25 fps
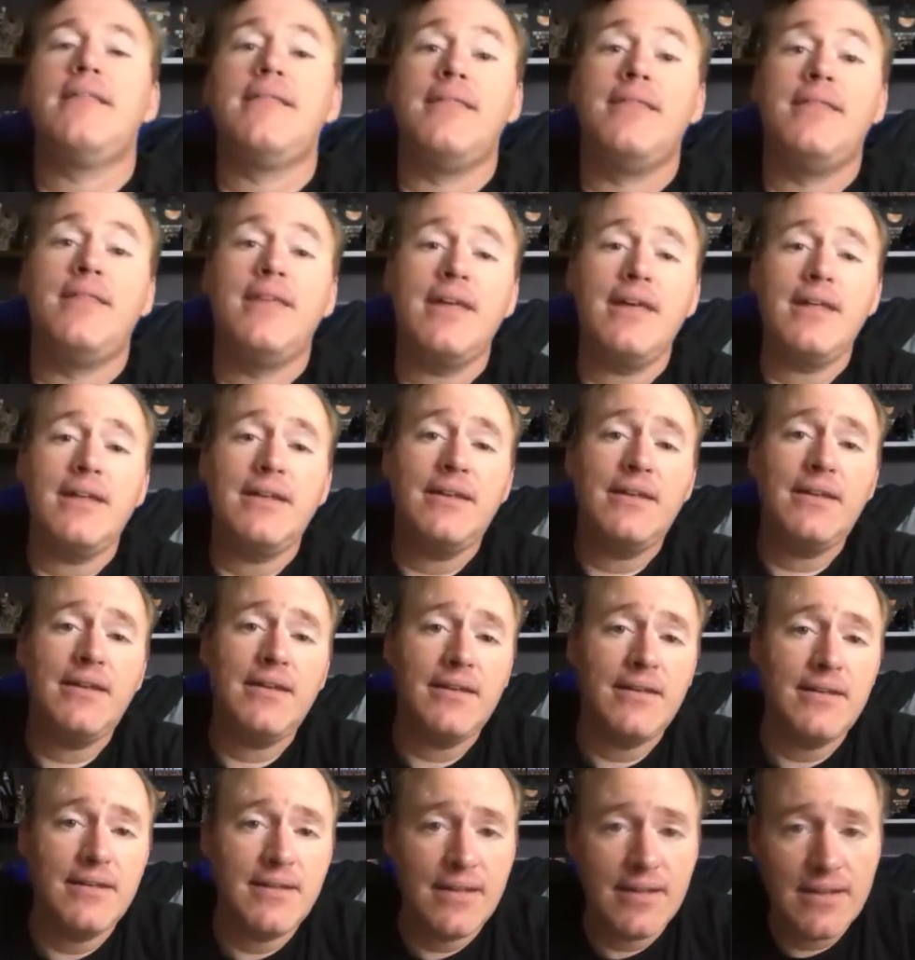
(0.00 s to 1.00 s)
Then
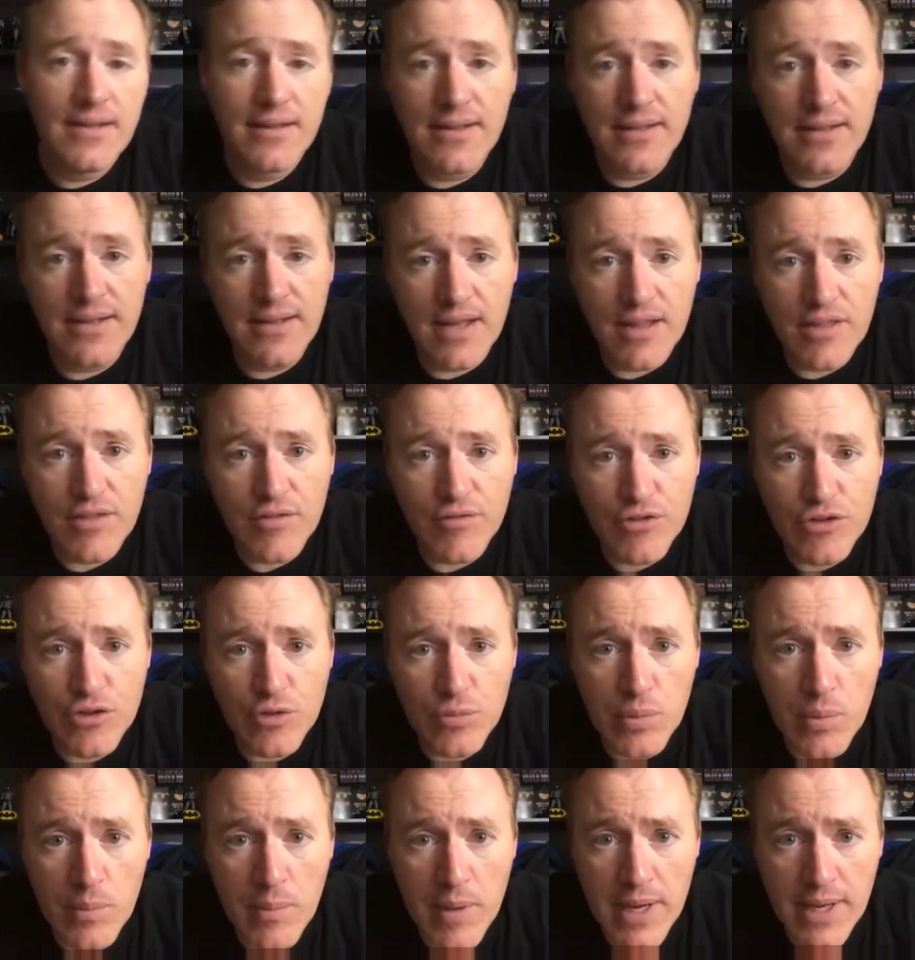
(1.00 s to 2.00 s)
the death of
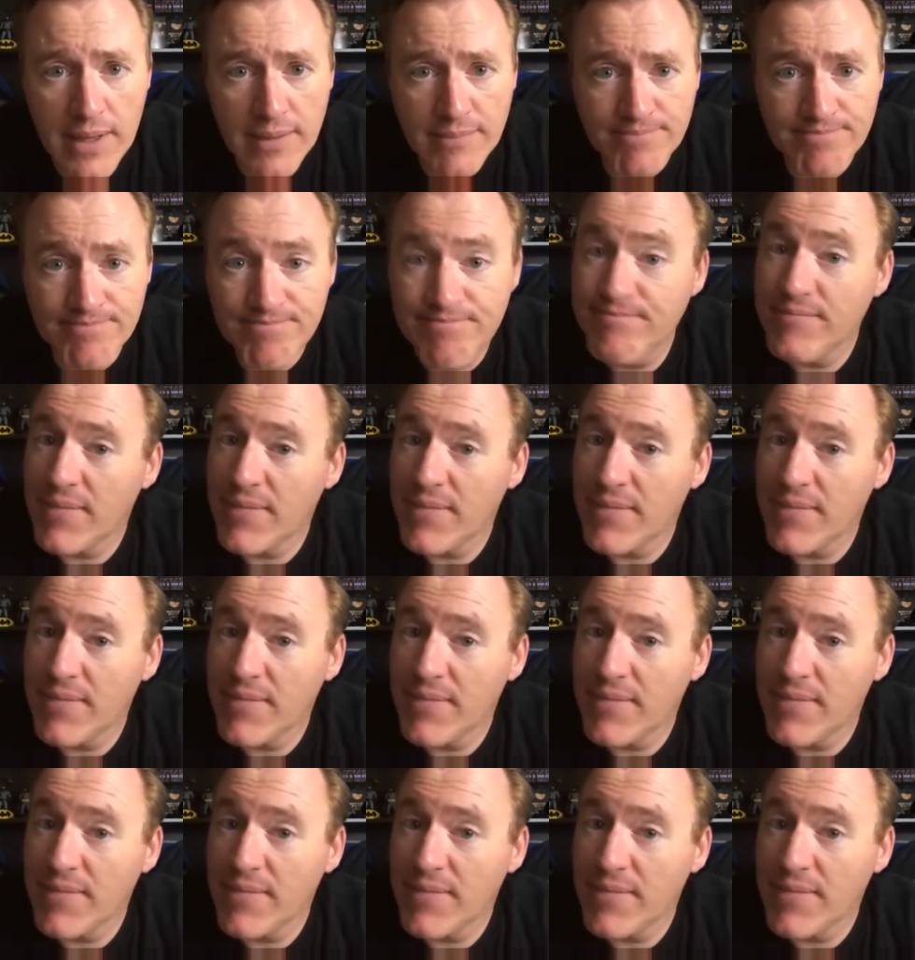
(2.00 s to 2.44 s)
Superman.